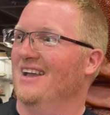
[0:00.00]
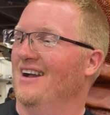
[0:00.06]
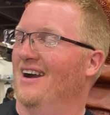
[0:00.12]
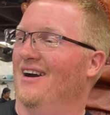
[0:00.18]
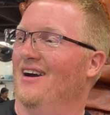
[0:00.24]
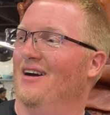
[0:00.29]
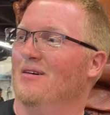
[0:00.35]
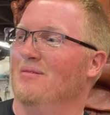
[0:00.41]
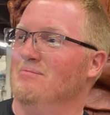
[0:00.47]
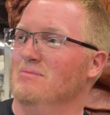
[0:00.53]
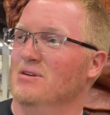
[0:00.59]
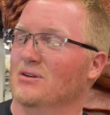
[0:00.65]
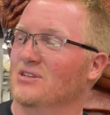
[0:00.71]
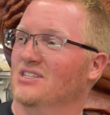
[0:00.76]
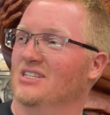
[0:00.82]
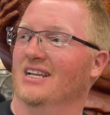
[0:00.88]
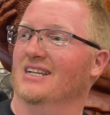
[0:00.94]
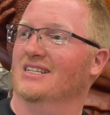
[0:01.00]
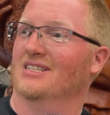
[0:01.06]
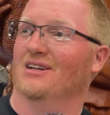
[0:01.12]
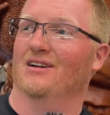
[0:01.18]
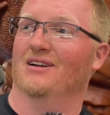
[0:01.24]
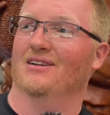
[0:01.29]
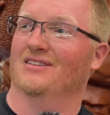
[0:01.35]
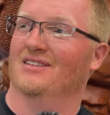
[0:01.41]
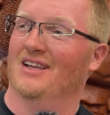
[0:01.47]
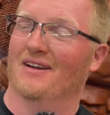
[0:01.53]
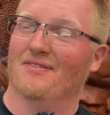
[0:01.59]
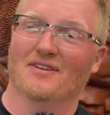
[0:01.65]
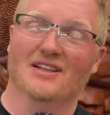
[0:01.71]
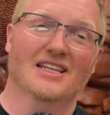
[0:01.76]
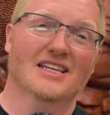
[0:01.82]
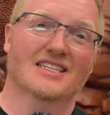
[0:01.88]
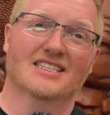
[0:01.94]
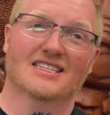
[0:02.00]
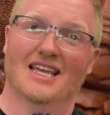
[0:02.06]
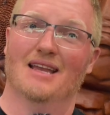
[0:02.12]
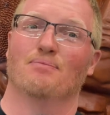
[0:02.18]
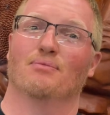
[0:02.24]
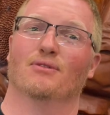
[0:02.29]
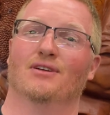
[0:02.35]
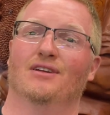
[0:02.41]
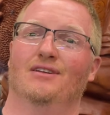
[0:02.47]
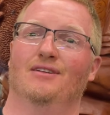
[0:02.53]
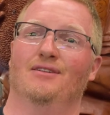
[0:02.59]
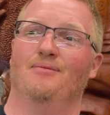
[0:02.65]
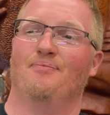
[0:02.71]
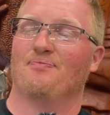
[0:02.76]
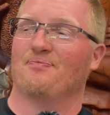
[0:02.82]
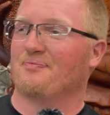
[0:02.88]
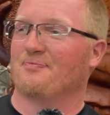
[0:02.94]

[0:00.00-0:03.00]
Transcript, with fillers: Uh, milkshakes are definitely a staple here.